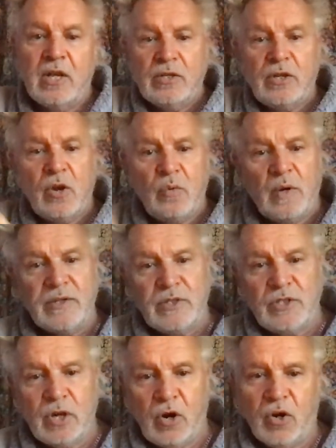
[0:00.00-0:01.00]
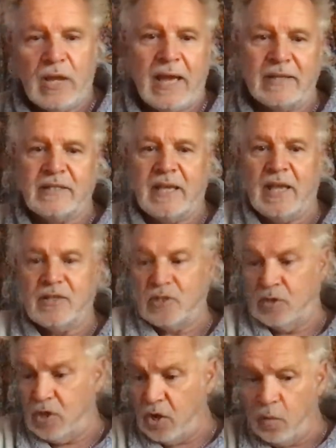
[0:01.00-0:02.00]
No one dog has the answer.
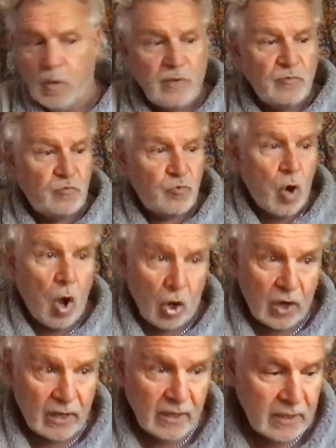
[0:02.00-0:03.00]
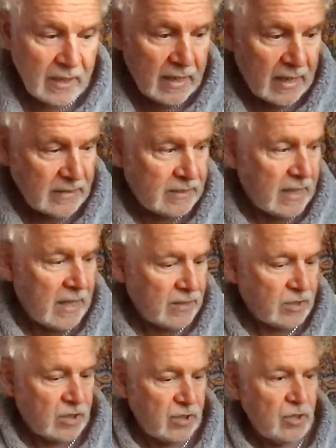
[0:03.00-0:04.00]
No one rock has the
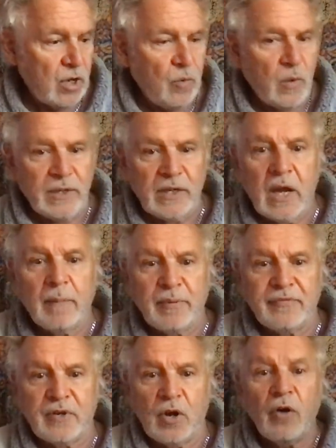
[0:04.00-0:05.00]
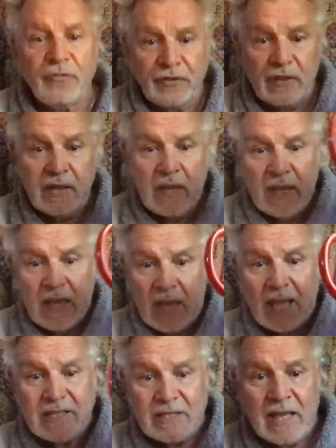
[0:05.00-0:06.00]
answer. No one cup of coffee
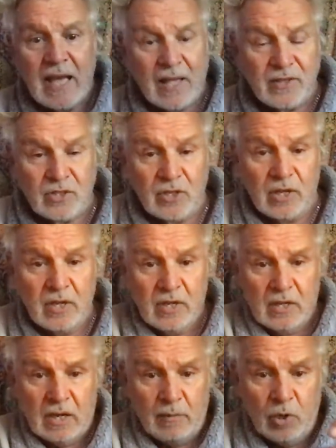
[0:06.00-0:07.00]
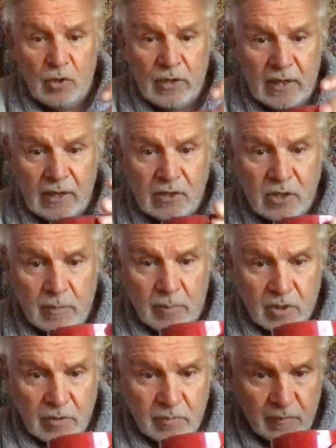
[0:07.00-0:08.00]
has the answer. I'm looking into the
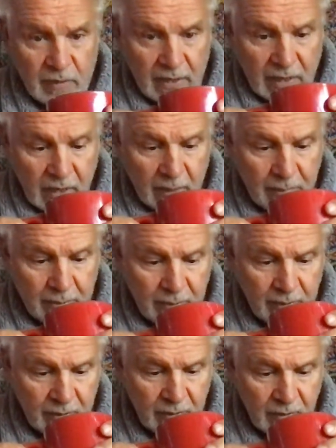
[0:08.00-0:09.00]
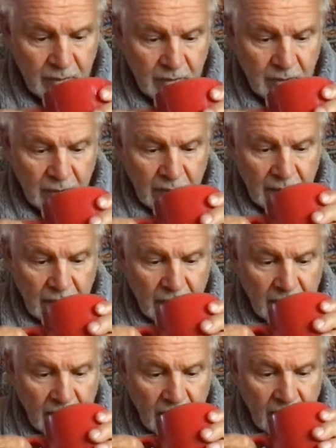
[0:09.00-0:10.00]
bottom of my cup
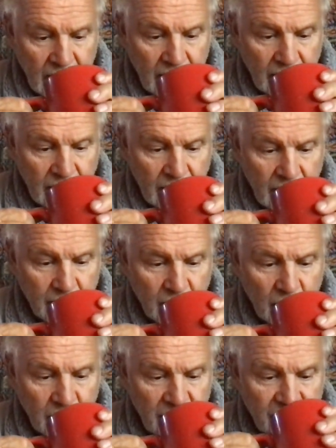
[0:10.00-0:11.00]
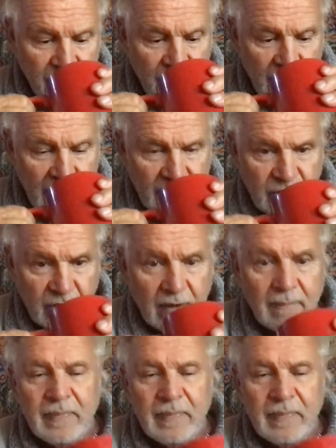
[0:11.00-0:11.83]
and I'm hoping for an answer.